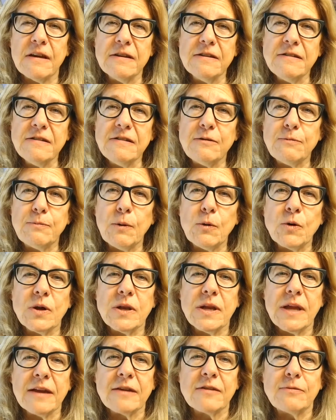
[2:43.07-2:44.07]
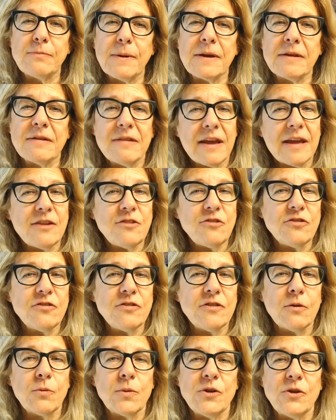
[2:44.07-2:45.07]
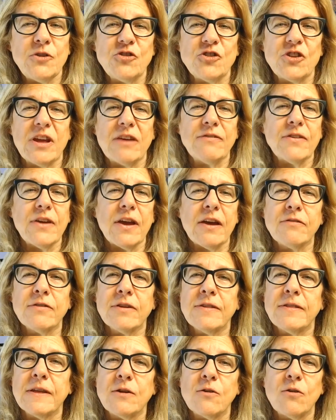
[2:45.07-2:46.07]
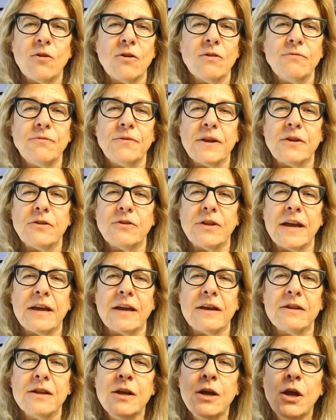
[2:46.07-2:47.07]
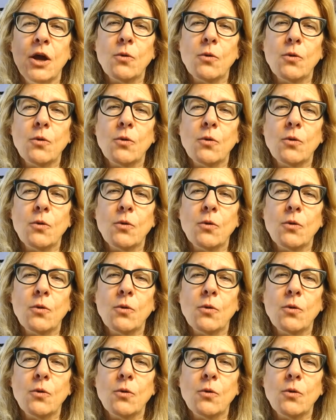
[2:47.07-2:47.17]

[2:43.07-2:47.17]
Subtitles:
unspoken expectation that we should have everything all figured out.